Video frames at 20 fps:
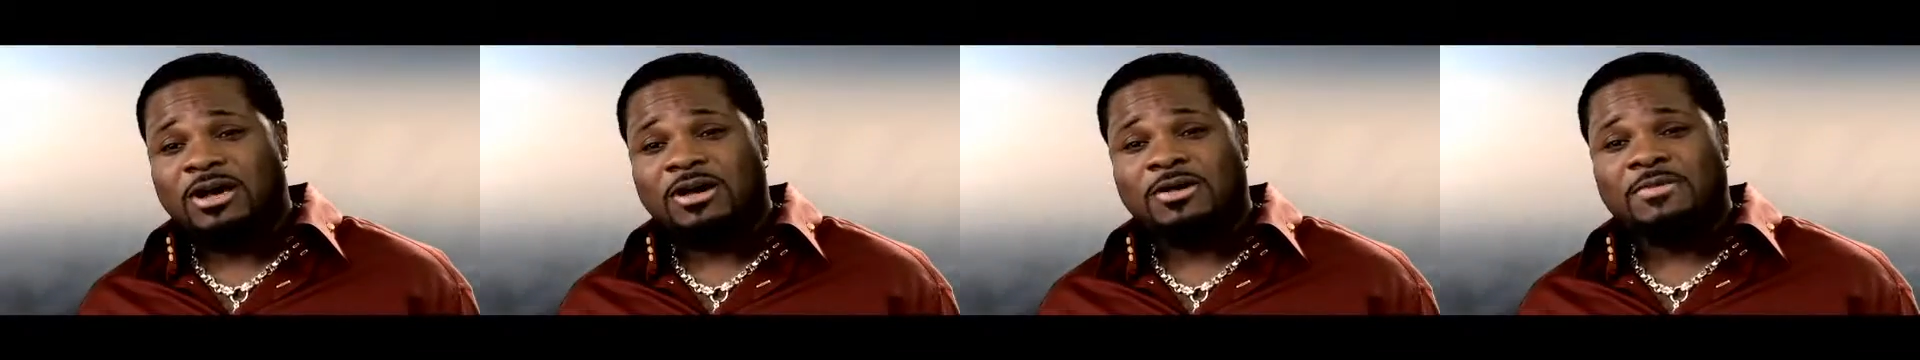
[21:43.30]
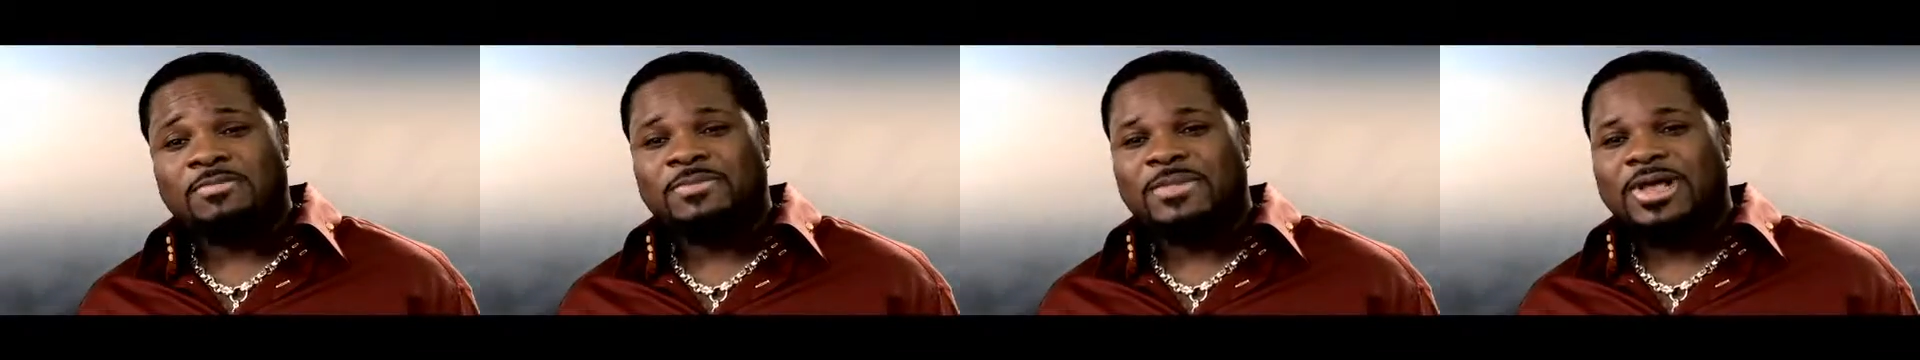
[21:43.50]

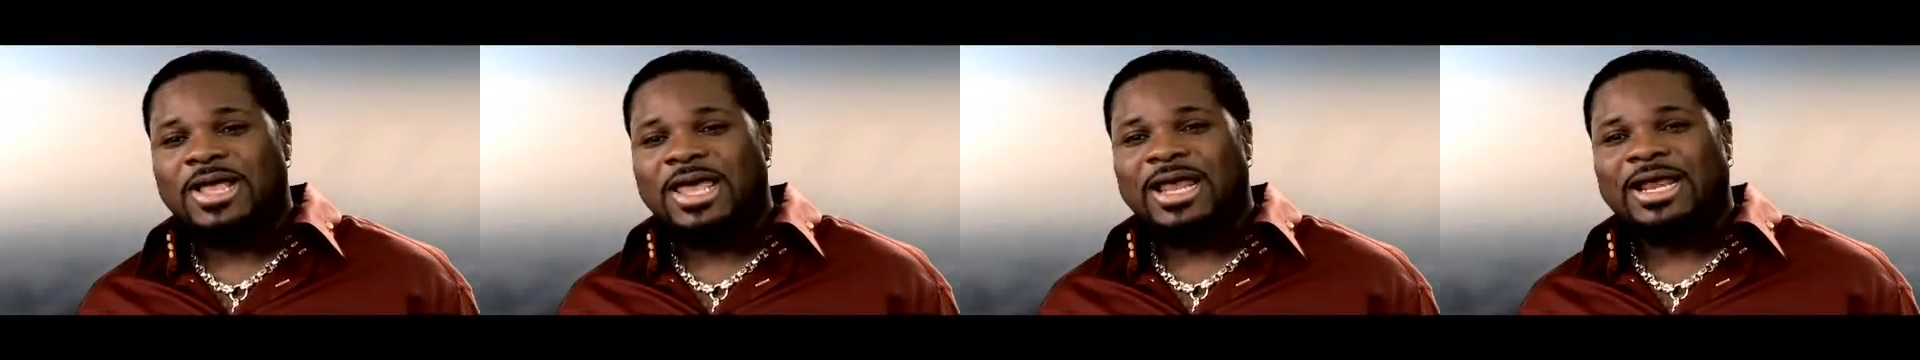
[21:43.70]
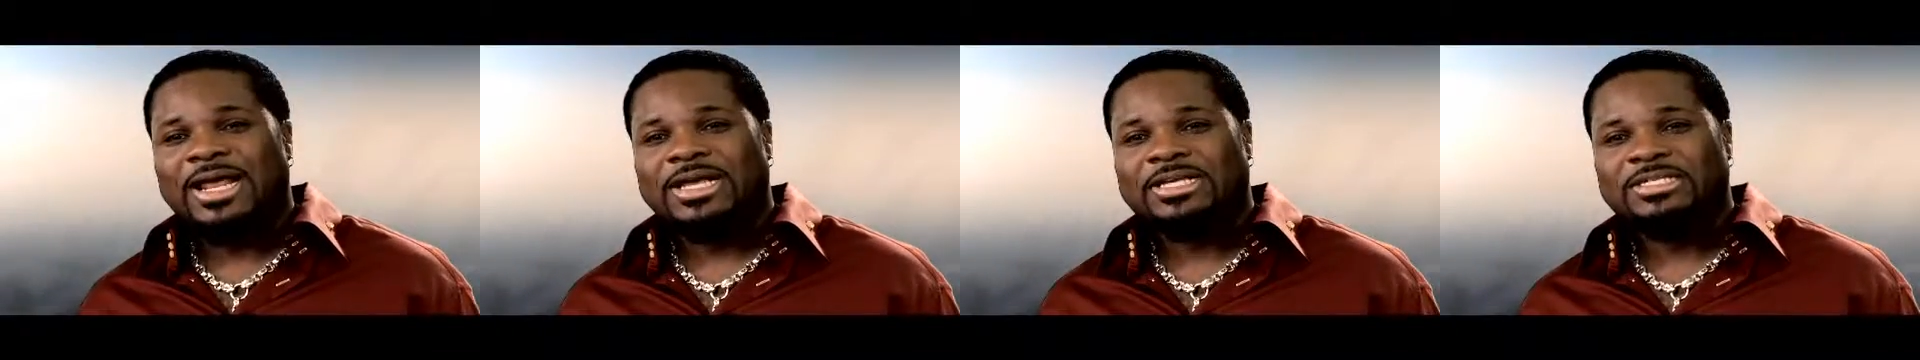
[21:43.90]
um,
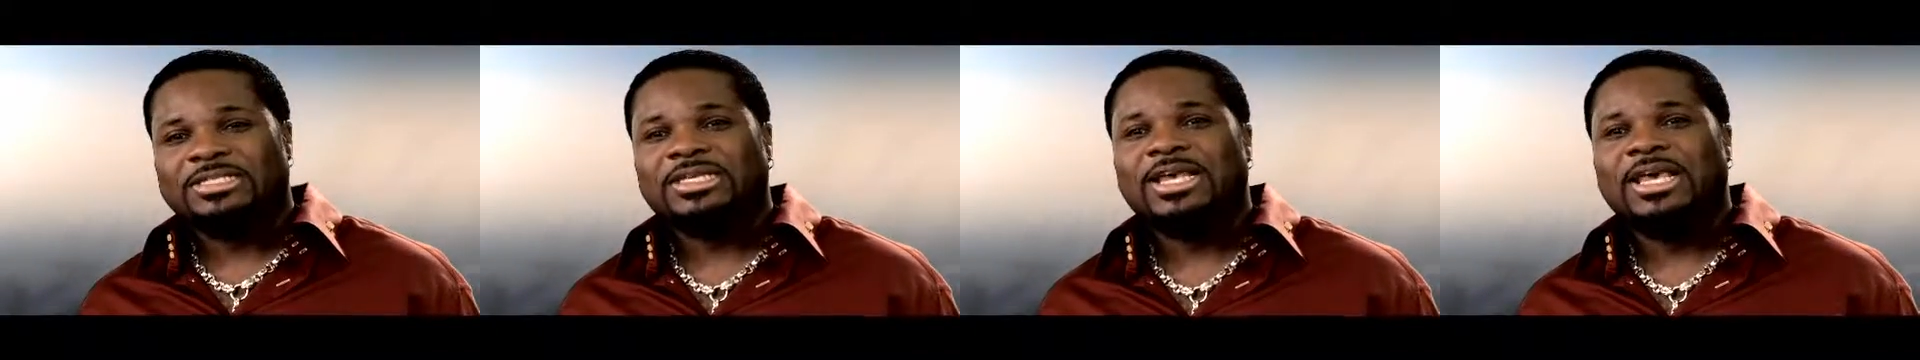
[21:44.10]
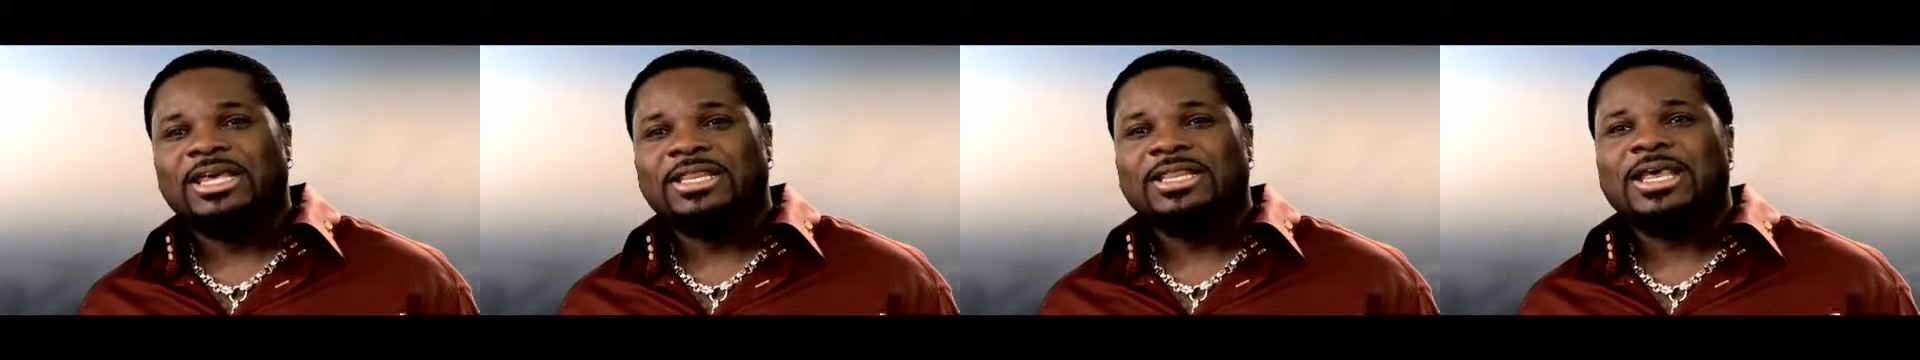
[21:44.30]
and I
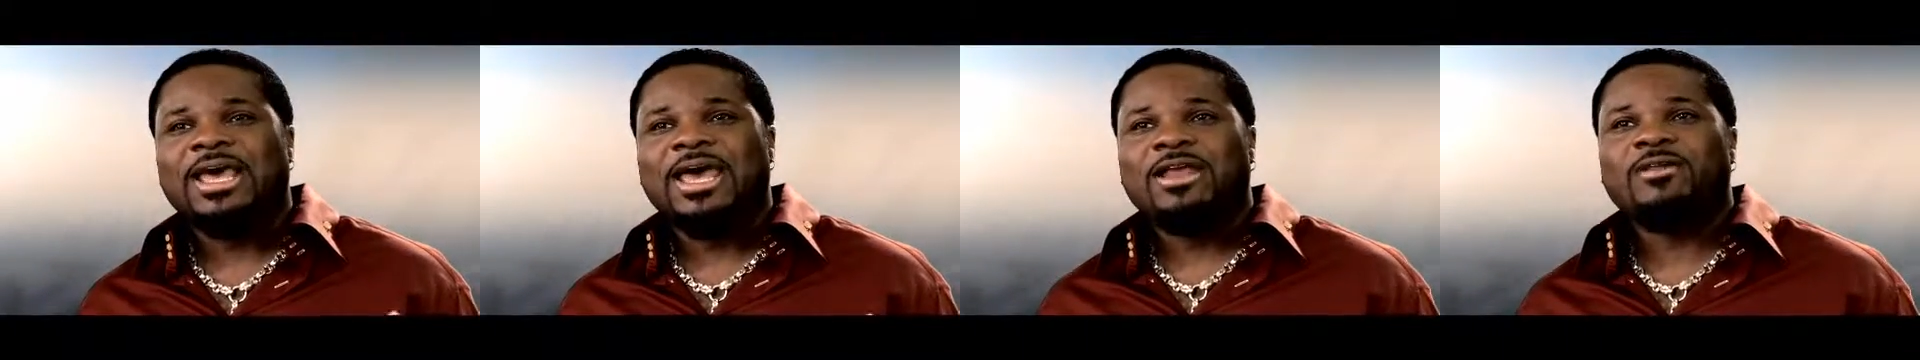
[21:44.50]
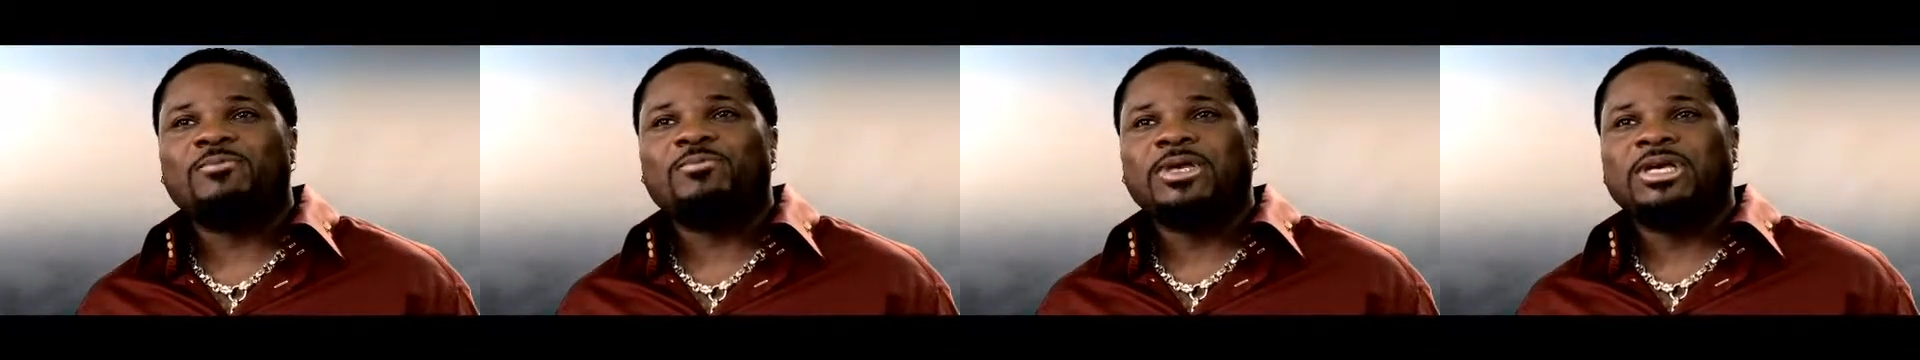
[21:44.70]
say
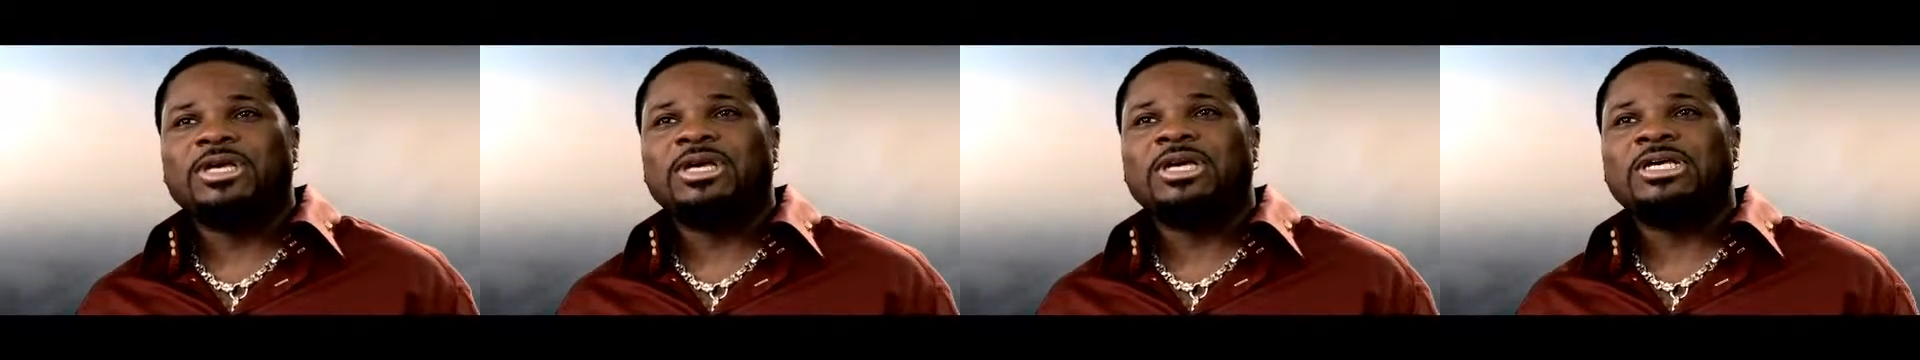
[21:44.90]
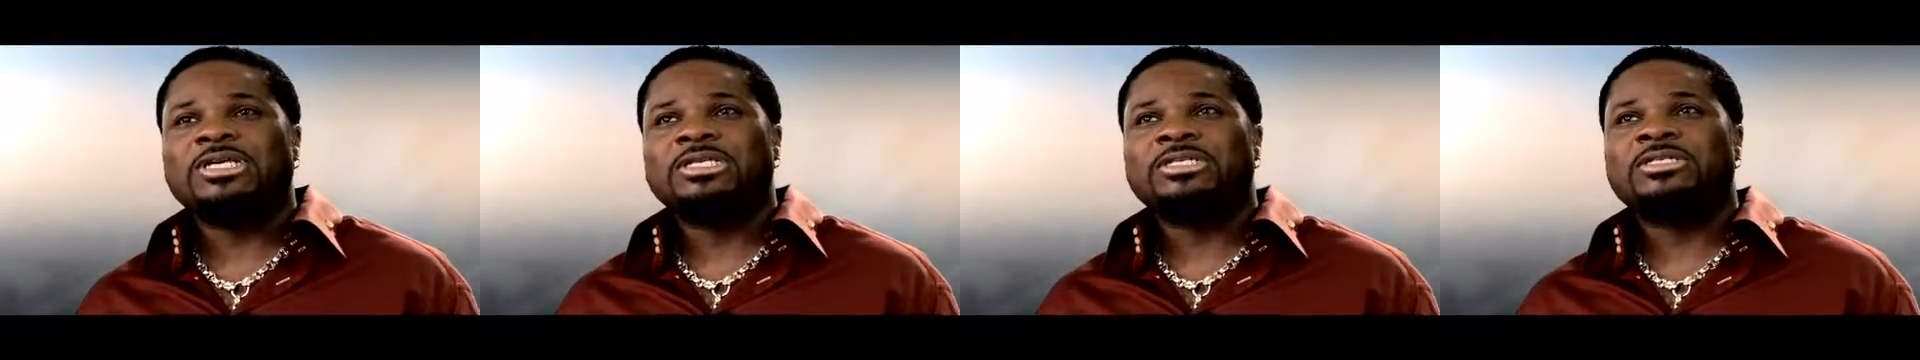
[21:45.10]
that
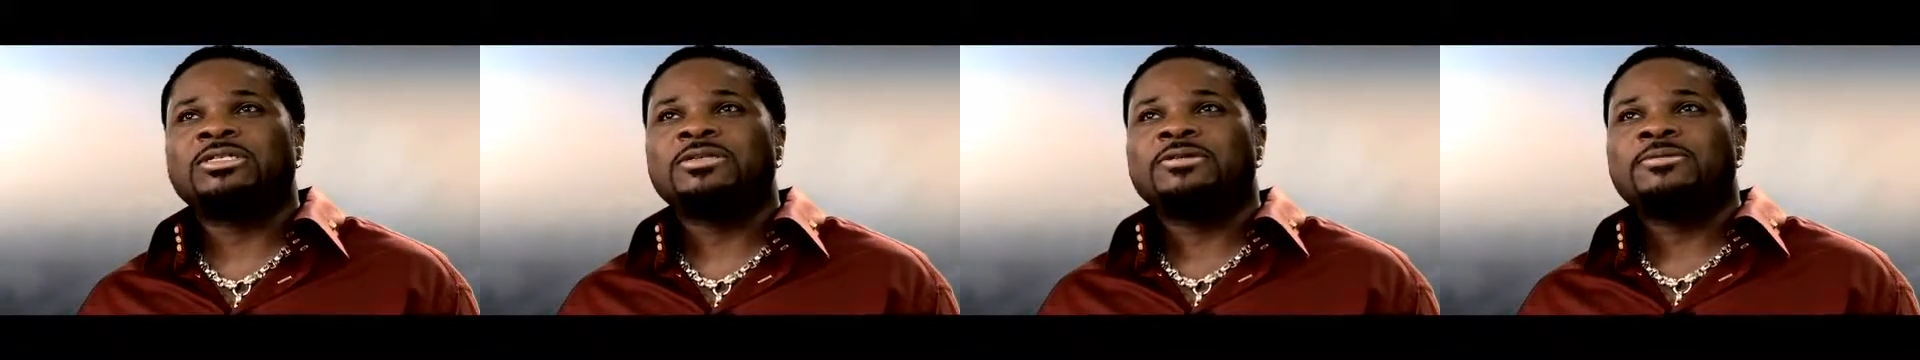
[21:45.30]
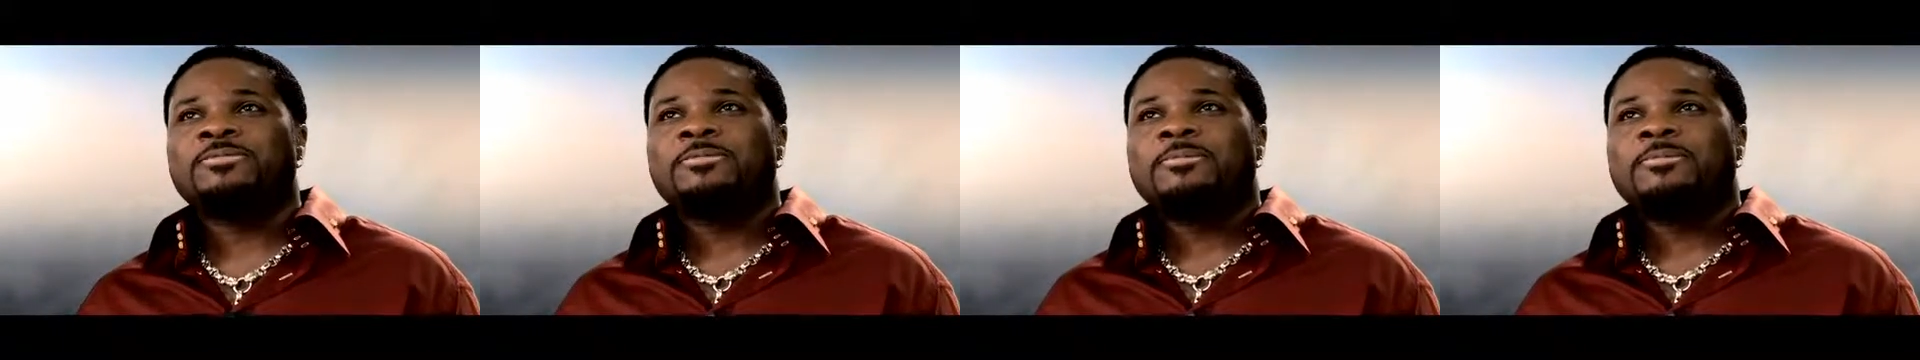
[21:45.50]
because